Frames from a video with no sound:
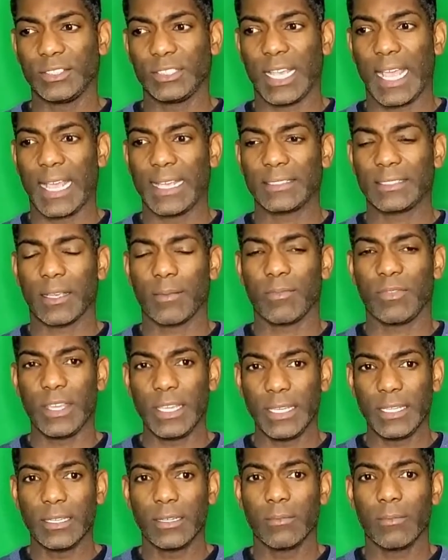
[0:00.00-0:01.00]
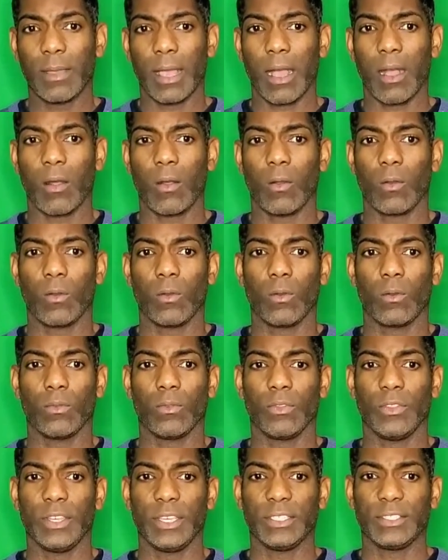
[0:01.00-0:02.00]
as I'm thinking about
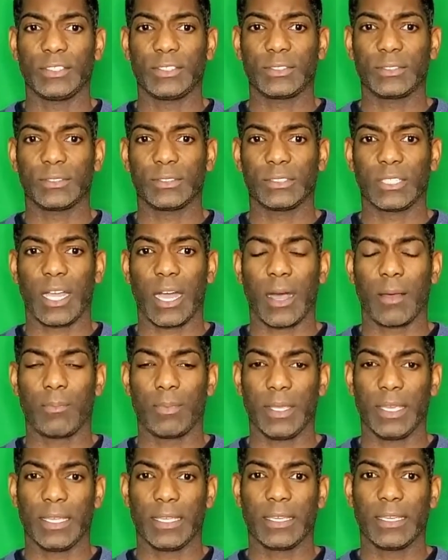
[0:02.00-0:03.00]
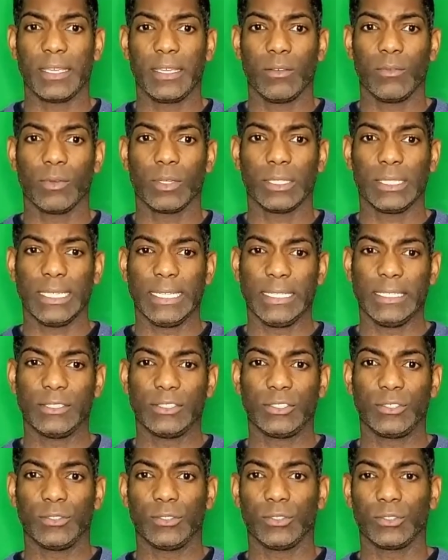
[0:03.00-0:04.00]
this topic related
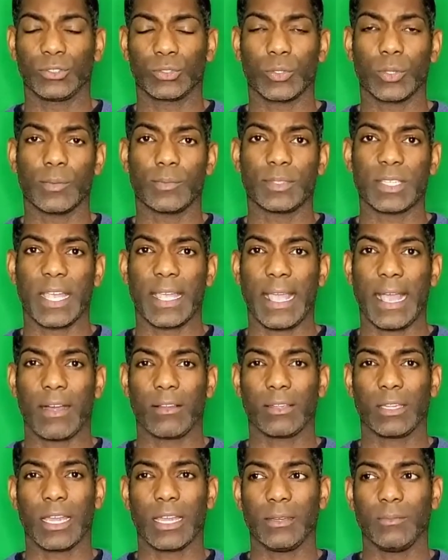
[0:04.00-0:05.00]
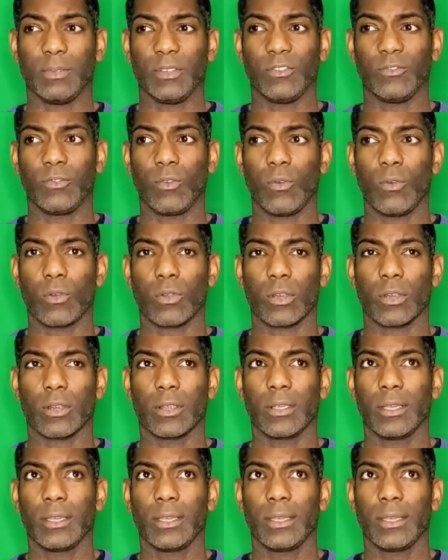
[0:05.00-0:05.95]
to those groups I outlined before,